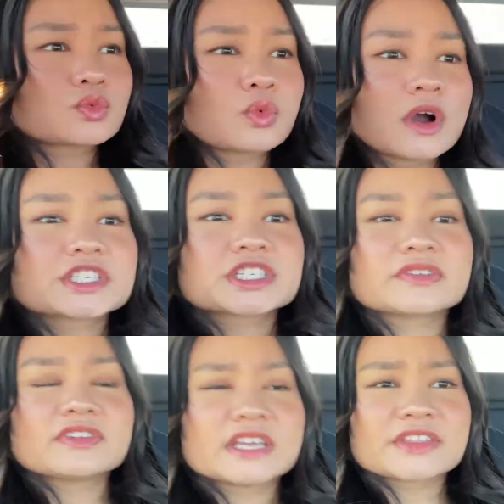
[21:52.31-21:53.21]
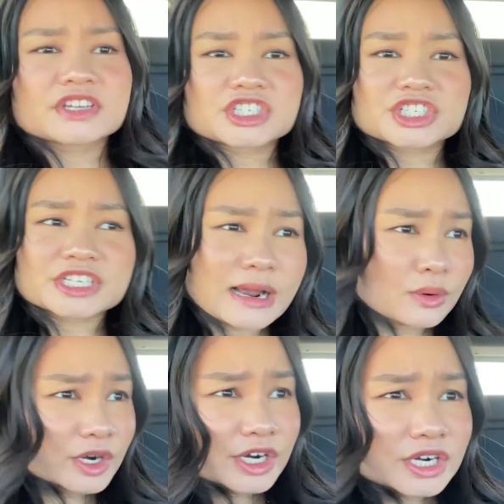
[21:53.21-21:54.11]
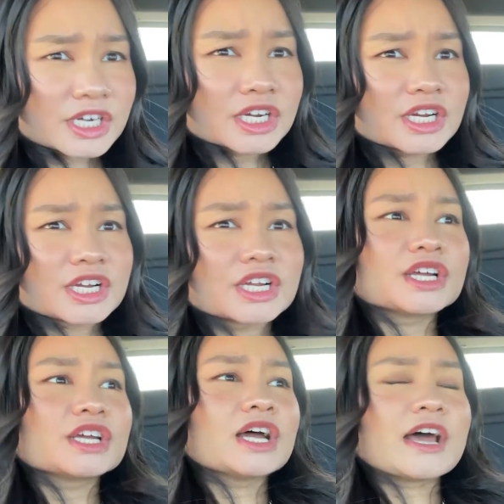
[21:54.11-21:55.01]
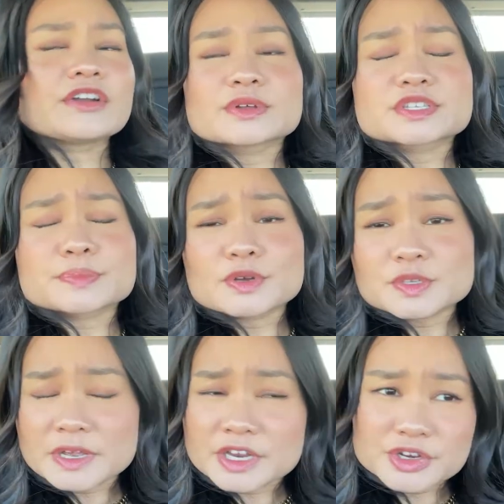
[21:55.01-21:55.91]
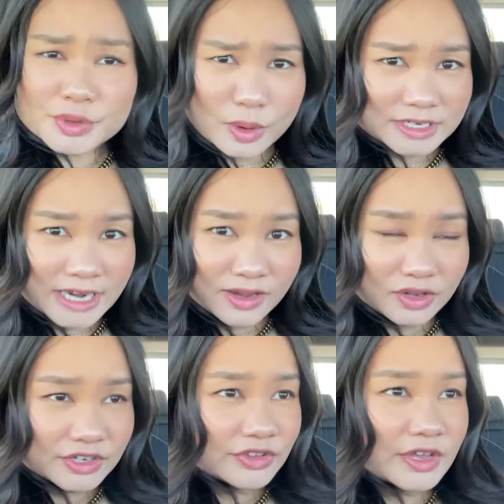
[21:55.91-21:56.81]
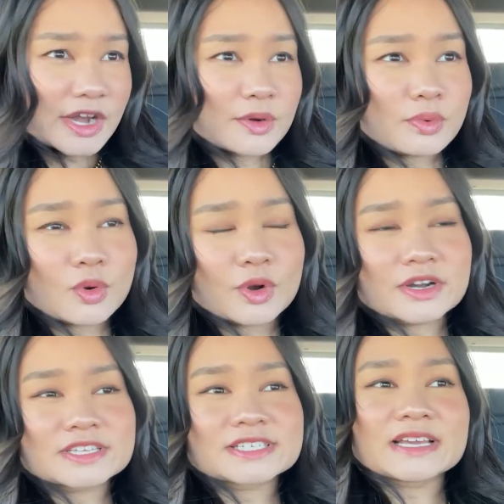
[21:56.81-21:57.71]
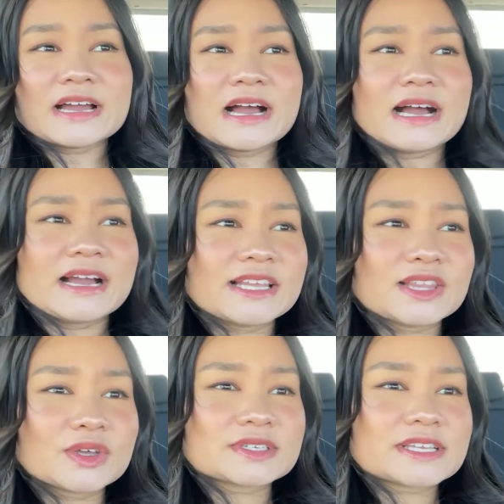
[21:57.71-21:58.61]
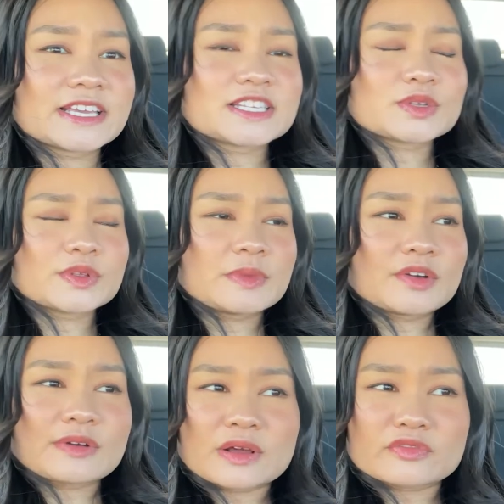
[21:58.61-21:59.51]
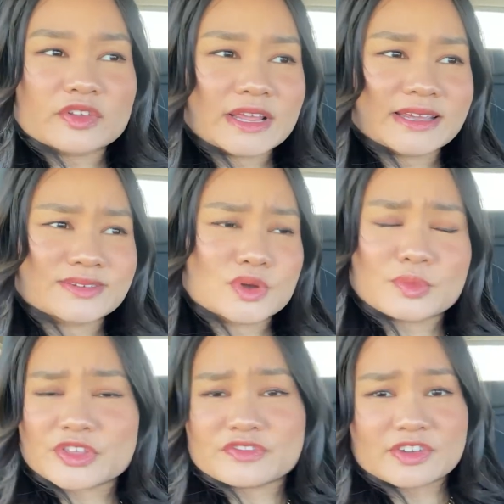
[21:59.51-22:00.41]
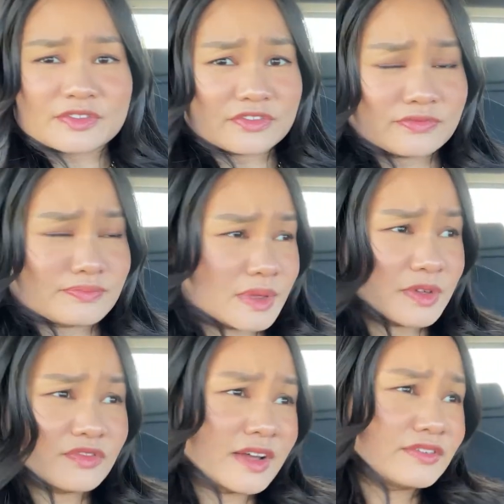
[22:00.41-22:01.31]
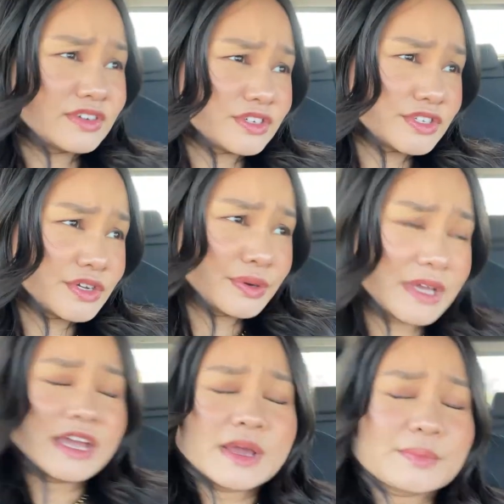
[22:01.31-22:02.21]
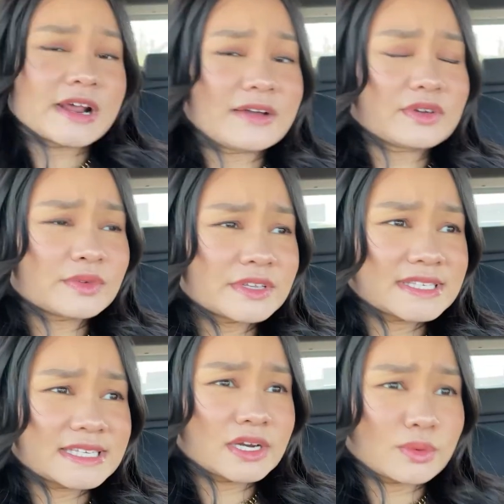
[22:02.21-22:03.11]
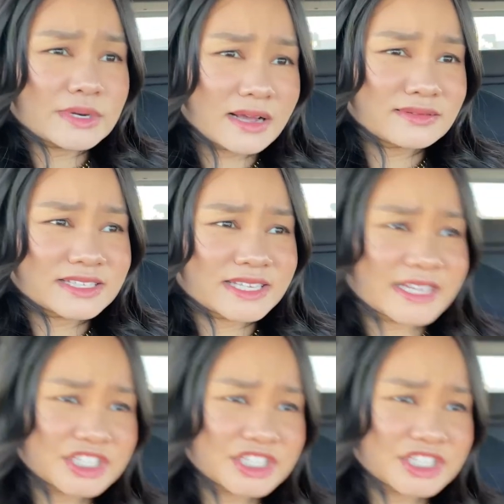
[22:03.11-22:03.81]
watch TV in the shower. I don't know, it's supposed to be a new hotel near the airport. It looks like it's only been around for like no more than maybe five years or so. But I haven't really seen hotels in like